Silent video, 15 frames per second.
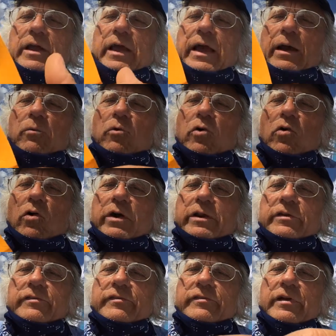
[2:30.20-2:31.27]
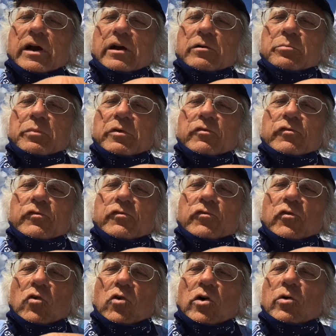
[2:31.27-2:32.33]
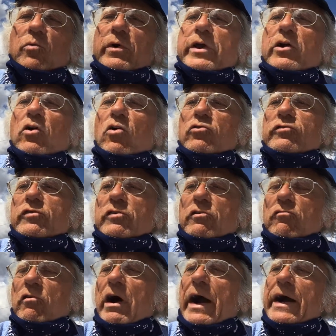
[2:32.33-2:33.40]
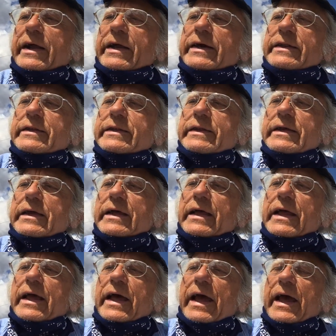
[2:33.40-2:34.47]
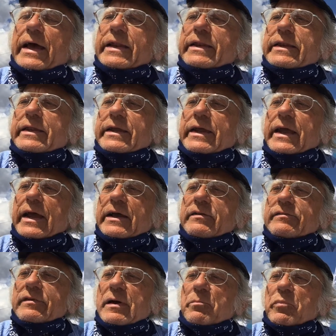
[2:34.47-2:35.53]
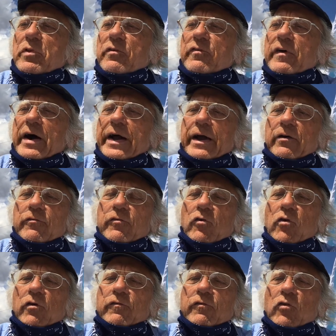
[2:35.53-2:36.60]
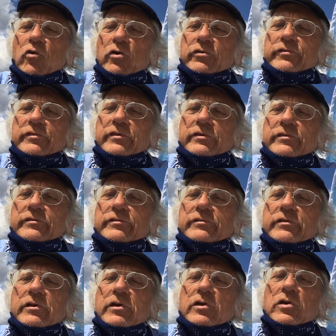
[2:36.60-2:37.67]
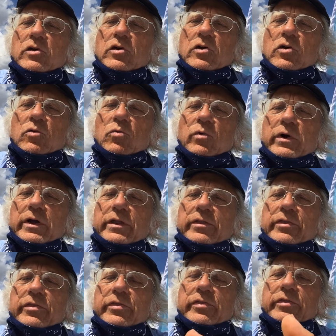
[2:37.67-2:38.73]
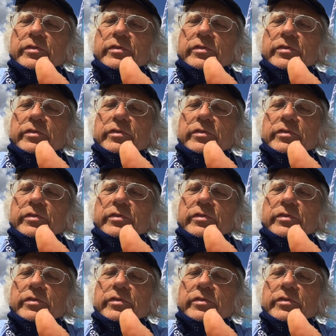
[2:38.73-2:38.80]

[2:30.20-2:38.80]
and we're going to start before we go to the rocket and exemplify our four forces with